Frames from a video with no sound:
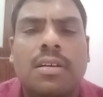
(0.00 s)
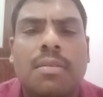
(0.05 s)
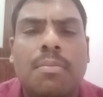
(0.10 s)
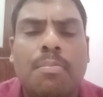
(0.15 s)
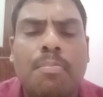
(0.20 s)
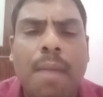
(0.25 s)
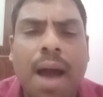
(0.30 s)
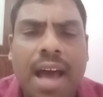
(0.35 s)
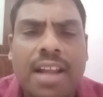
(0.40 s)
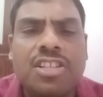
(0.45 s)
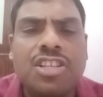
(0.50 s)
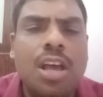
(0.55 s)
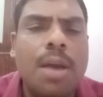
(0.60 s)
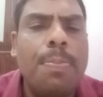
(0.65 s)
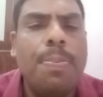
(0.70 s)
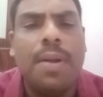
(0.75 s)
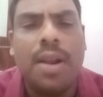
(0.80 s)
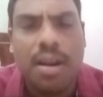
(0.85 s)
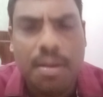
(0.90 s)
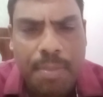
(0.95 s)
March,
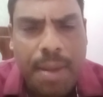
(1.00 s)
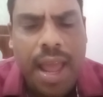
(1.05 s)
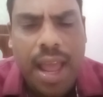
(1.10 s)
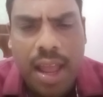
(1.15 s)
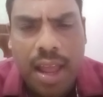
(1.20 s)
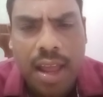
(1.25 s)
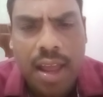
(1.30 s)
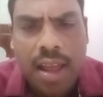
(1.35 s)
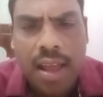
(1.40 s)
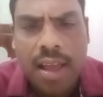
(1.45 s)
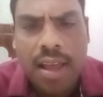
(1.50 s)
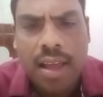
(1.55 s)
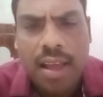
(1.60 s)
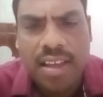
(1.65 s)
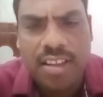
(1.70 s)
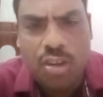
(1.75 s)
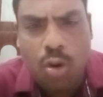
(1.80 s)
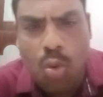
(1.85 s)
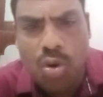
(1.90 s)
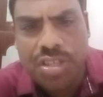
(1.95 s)
April, May
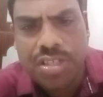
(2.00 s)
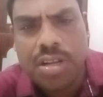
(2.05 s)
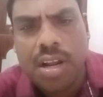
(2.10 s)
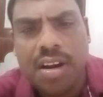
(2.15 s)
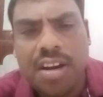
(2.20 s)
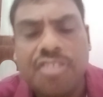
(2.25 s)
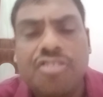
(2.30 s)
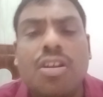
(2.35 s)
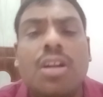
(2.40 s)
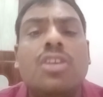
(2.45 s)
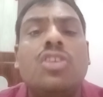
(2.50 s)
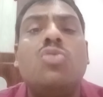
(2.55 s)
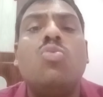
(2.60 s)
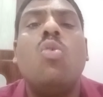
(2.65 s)
in the western region